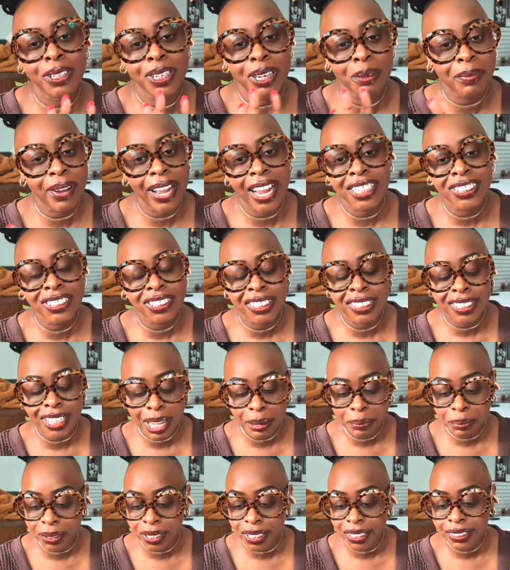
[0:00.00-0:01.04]
I'm actually
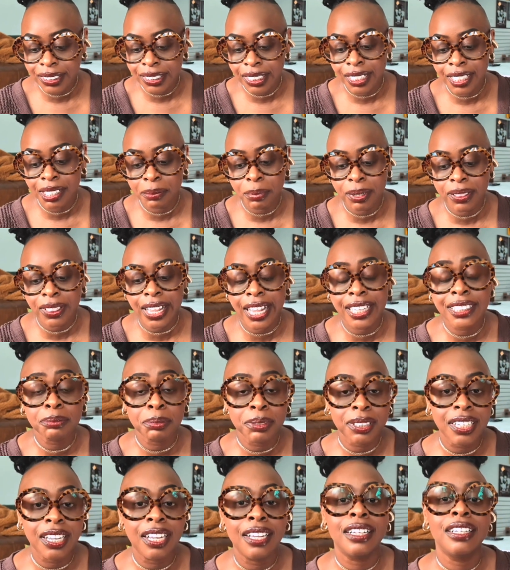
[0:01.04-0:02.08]
not plugged in, but that's
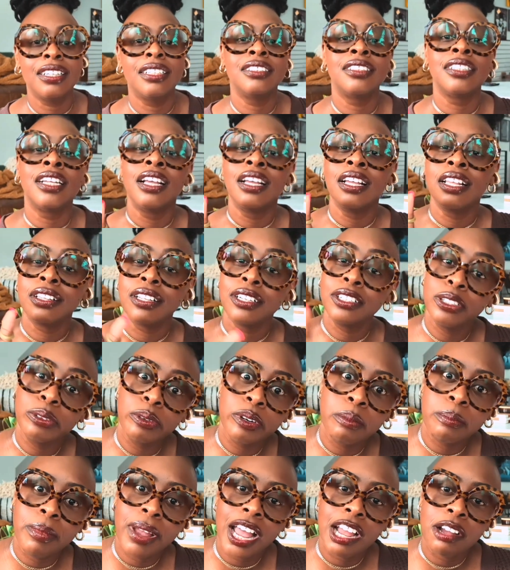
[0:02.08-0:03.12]
because the
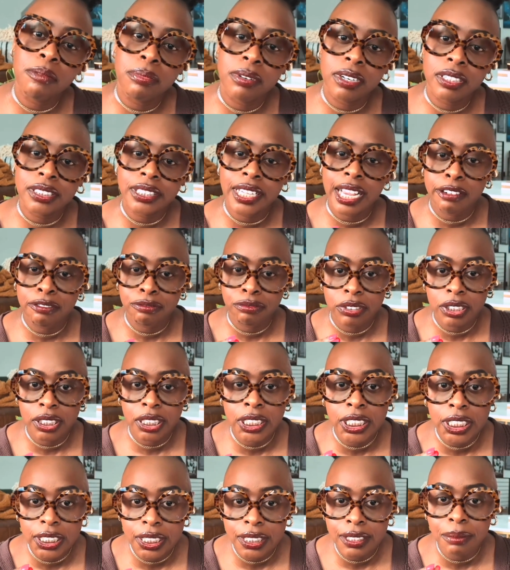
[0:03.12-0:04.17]
newer MacBooks have really
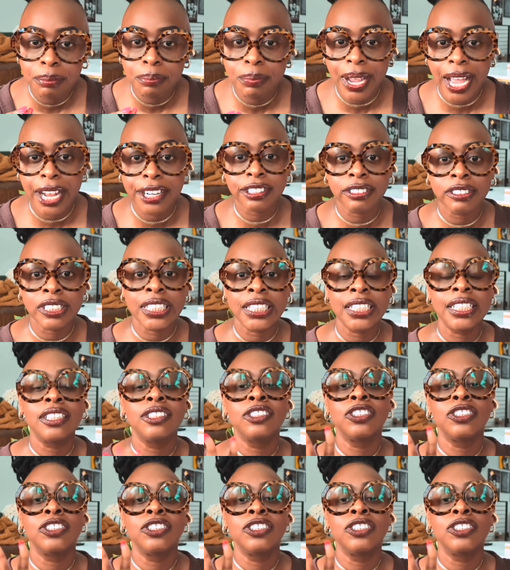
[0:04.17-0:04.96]
good battery.